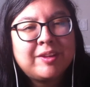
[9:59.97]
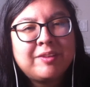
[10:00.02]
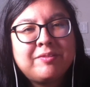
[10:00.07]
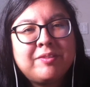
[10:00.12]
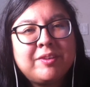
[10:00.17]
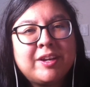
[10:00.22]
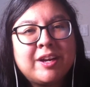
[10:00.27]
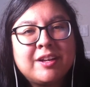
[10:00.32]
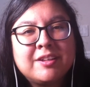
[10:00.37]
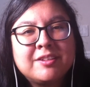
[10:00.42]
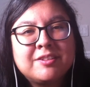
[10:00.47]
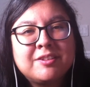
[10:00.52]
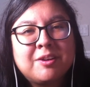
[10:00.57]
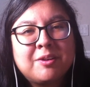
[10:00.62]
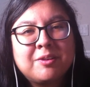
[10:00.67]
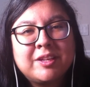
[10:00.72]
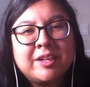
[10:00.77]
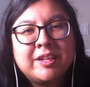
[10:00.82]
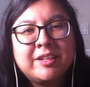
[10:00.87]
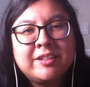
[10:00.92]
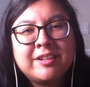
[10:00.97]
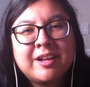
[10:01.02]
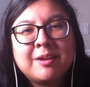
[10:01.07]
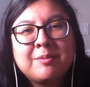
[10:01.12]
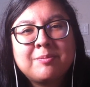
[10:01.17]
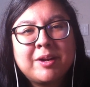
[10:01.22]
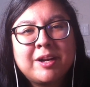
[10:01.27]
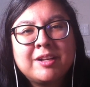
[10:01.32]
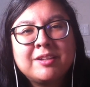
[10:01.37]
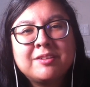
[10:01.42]
if you guys know the
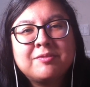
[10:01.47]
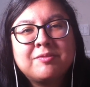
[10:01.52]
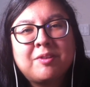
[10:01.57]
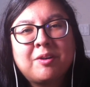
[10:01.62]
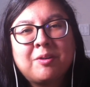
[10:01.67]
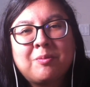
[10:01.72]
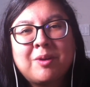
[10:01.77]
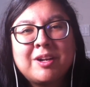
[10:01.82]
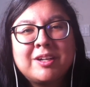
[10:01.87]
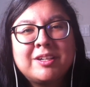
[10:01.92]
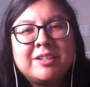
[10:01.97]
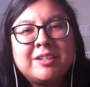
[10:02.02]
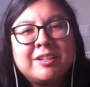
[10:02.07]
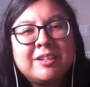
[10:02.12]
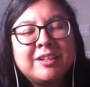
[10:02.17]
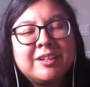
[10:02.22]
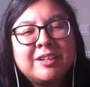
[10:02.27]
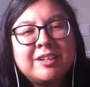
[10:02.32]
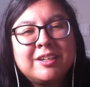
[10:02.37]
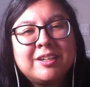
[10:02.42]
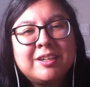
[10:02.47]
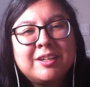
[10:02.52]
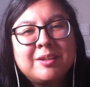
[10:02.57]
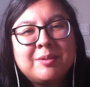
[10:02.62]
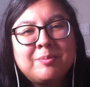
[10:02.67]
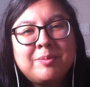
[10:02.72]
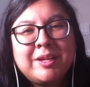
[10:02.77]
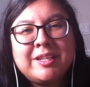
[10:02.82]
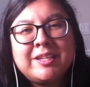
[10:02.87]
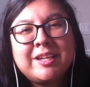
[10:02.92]
exact price for one
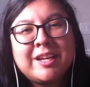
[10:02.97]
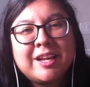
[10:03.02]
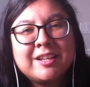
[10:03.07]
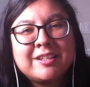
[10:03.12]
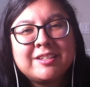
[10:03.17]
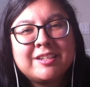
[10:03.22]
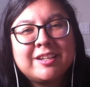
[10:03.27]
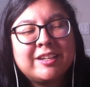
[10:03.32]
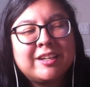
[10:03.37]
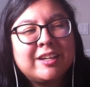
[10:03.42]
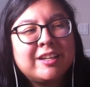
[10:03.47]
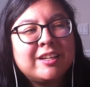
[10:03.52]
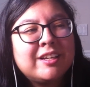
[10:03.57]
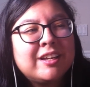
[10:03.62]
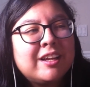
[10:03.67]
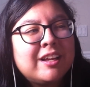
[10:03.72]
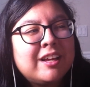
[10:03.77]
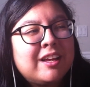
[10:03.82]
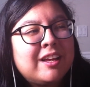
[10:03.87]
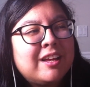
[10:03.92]
BTS ticket.